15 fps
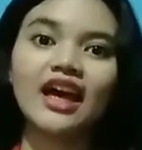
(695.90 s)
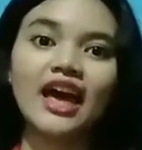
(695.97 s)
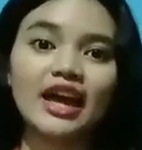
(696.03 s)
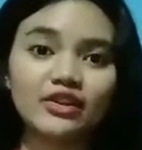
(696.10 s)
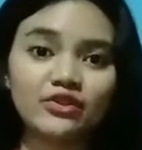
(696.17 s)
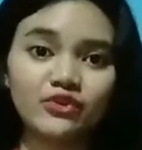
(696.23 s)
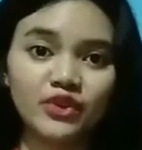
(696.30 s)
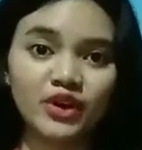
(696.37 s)

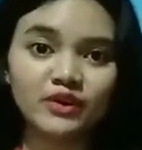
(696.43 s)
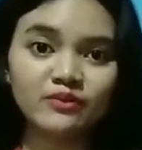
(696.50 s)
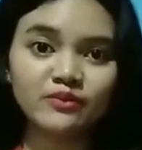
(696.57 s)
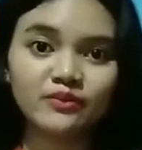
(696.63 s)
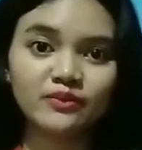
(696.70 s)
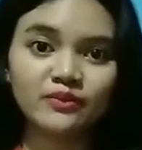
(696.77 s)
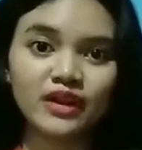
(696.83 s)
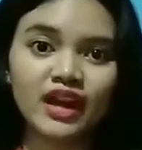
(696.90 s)
Adverb,
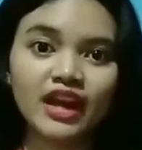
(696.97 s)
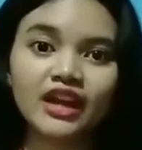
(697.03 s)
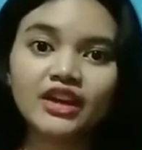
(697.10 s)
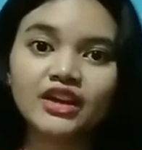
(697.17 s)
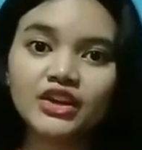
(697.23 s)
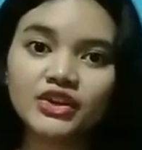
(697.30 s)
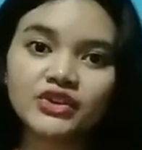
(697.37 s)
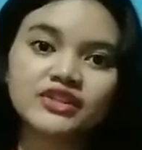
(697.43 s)

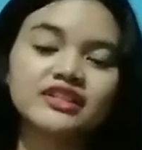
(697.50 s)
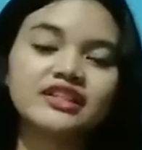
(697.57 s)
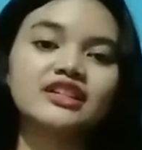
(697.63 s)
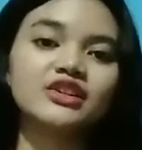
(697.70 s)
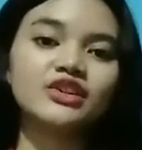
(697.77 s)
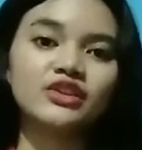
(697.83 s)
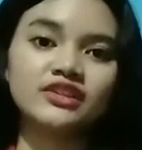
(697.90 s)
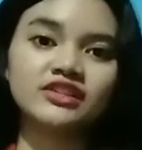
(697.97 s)
used
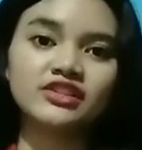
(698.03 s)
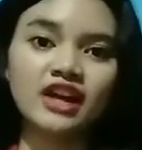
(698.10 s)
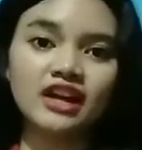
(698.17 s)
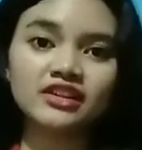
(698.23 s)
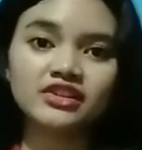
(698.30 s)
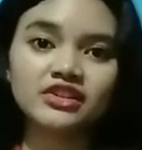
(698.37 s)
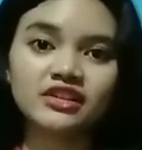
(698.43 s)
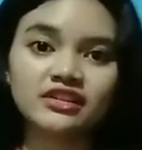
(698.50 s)
in
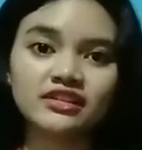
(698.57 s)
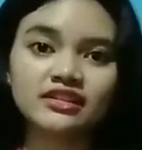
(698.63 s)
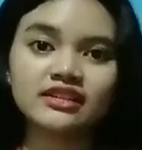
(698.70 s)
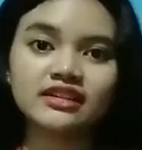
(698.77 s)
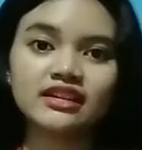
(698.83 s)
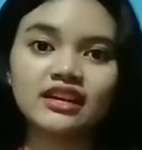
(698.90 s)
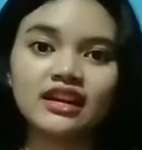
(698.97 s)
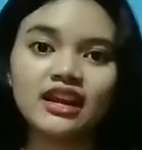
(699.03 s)

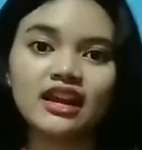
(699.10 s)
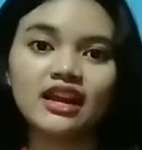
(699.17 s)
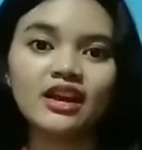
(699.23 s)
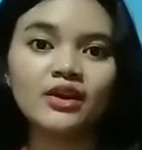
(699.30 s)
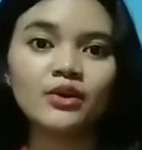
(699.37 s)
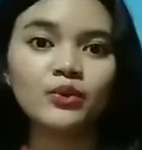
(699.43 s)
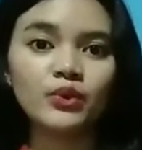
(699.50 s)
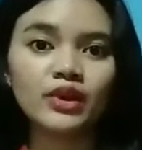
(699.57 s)

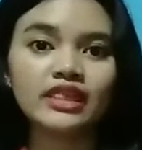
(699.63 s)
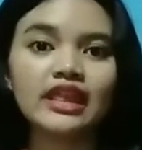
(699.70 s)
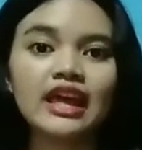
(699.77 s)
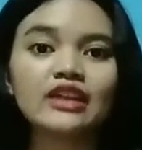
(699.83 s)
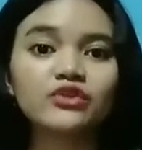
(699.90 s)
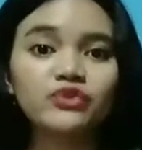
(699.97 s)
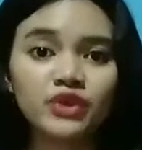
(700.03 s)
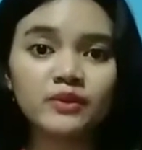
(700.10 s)
conjunction with
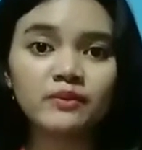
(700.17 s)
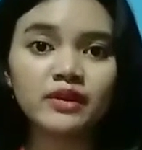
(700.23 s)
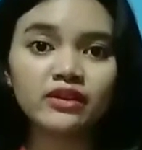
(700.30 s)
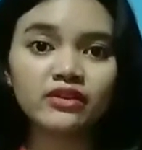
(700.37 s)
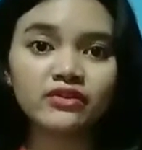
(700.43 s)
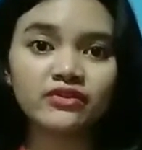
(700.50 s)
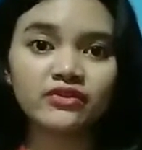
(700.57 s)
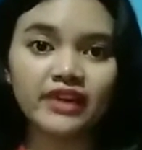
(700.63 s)
adverbial
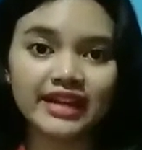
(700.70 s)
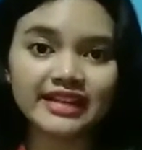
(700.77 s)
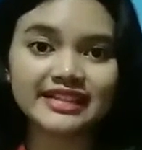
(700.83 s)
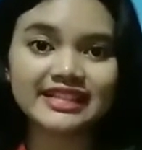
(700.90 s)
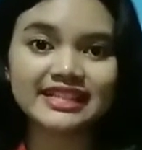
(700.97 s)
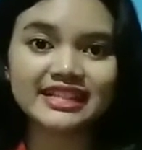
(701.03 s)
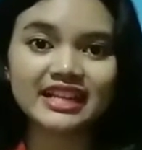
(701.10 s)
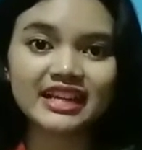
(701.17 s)

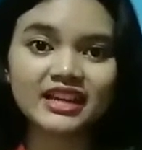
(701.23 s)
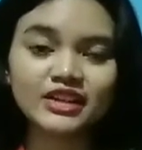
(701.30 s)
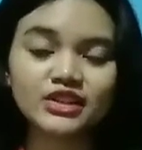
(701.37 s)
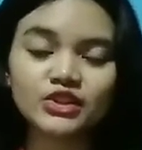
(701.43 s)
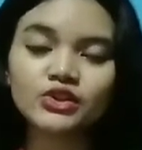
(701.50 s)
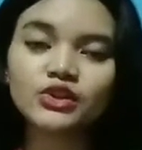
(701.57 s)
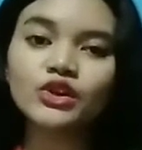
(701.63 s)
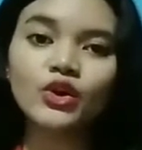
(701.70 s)
phrase
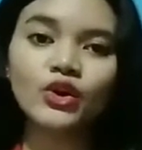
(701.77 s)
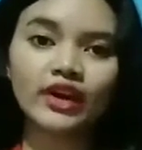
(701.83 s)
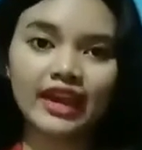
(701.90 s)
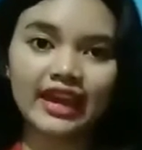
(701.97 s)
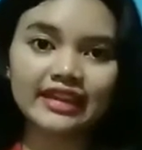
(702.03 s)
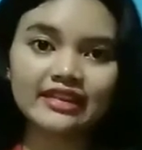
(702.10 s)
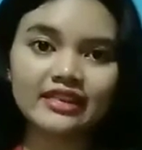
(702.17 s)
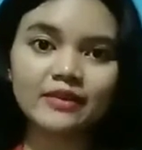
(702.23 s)
to
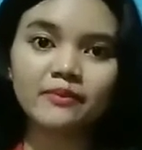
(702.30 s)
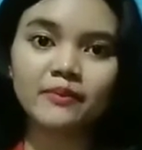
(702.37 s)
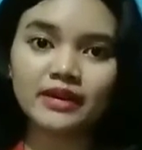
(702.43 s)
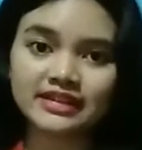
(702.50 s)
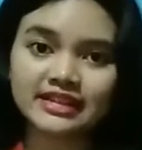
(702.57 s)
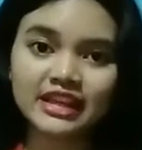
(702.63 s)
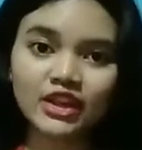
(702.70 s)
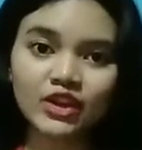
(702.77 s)
locate the
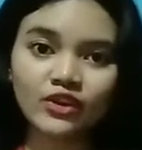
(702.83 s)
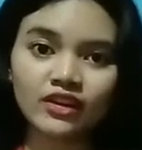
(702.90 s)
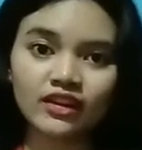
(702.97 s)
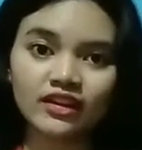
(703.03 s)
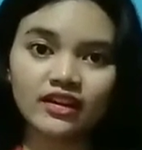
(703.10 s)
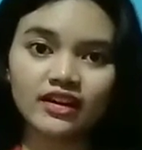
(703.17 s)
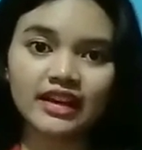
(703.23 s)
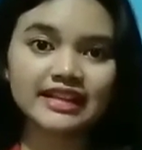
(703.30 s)

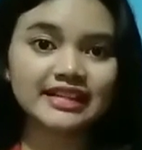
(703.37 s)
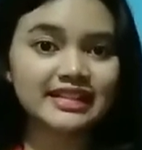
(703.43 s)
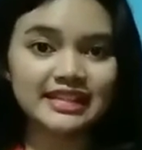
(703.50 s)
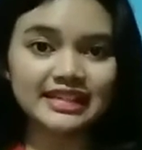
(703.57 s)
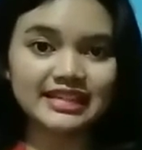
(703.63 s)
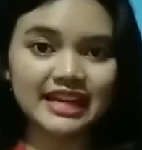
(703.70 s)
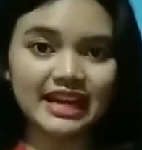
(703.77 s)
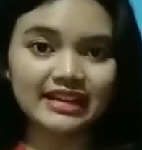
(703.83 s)
particular
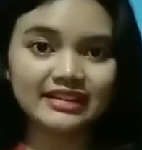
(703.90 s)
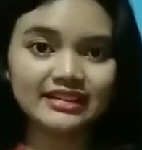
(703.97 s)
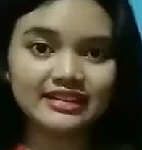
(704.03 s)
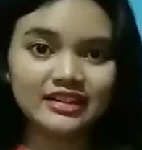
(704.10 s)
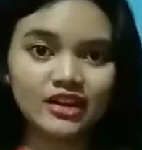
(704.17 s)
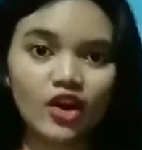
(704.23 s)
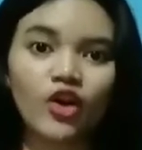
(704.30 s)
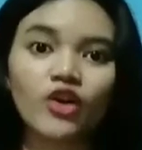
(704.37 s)
incident
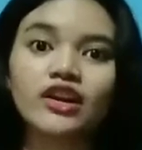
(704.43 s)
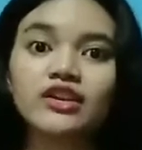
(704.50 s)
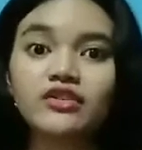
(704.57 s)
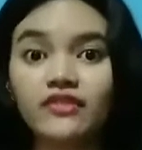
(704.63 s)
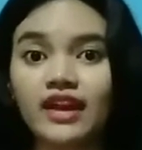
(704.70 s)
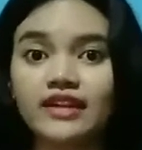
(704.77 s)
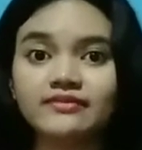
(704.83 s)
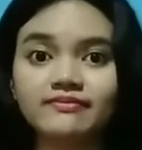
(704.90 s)
or
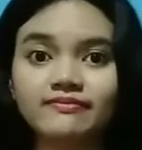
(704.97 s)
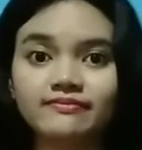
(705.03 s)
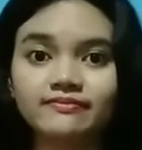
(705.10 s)
event.